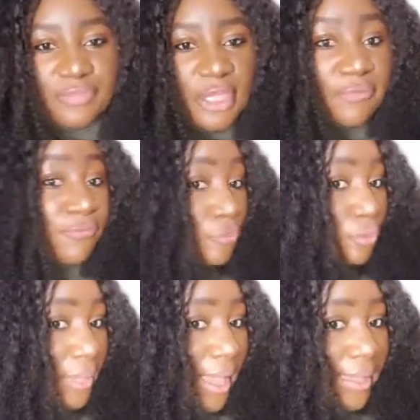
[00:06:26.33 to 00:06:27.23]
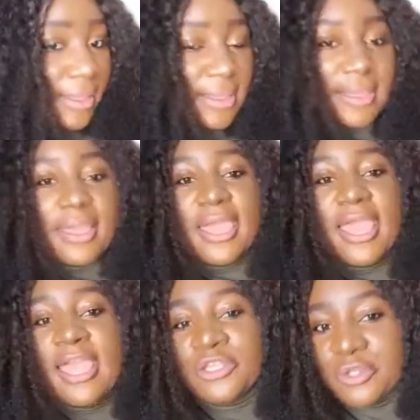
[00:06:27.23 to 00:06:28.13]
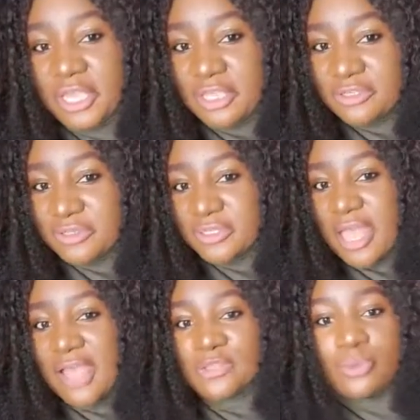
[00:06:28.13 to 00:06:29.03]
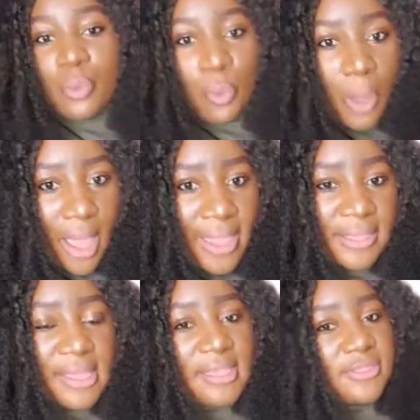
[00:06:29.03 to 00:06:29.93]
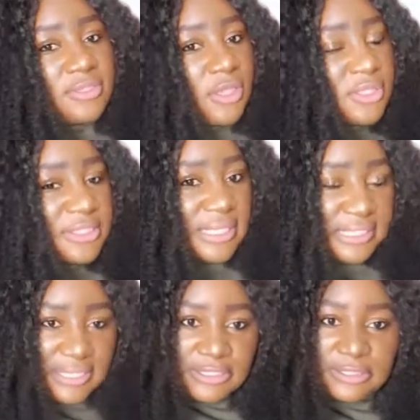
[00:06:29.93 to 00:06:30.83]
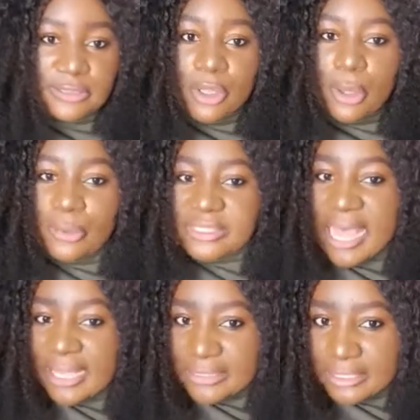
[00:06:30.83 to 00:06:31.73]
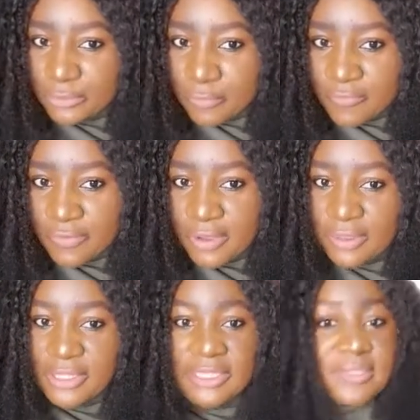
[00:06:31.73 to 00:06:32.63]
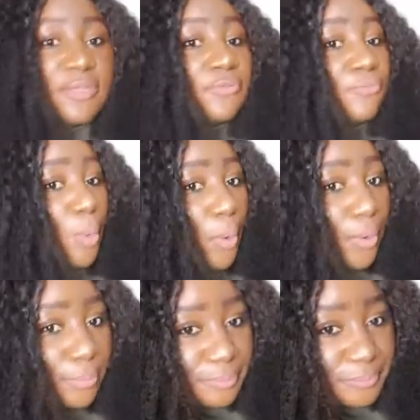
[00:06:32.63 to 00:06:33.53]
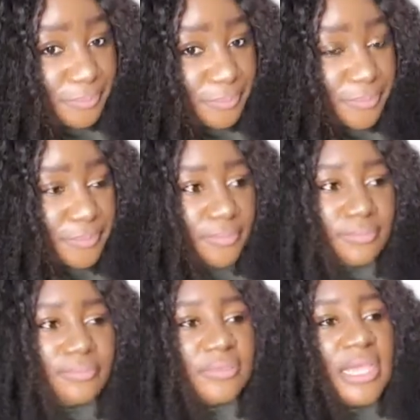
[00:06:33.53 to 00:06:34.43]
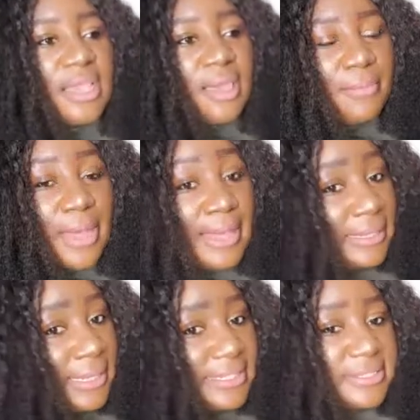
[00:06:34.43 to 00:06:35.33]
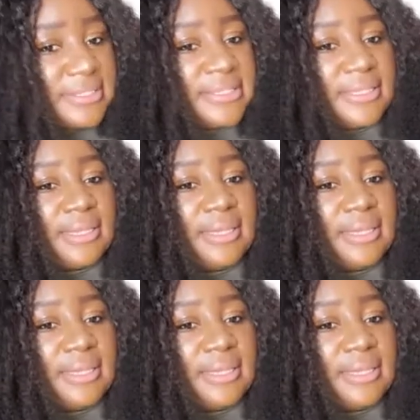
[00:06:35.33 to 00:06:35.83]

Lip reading: if you like, educate us as to why such sentence was handed over instead of more. But at least